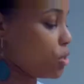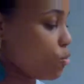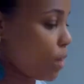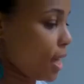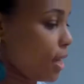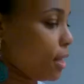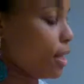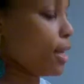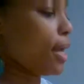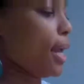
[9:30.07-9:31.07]
weigh it
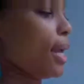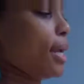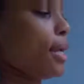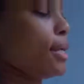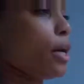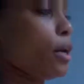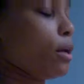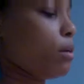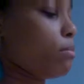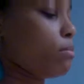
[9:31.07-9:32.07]
and
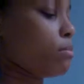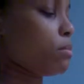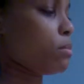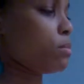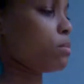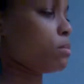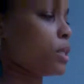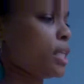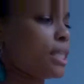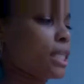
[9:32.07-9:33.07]

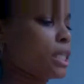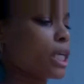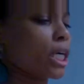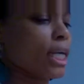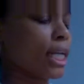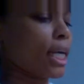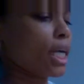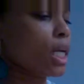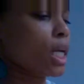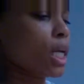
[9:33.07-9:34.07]
get that sucker in there.
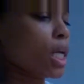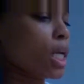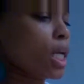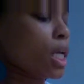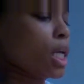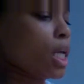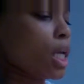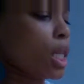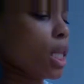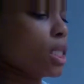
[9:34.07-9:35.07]

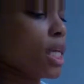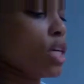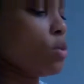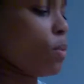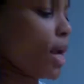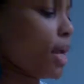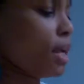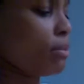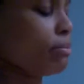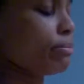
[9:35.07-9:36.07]
Let's say you weigh it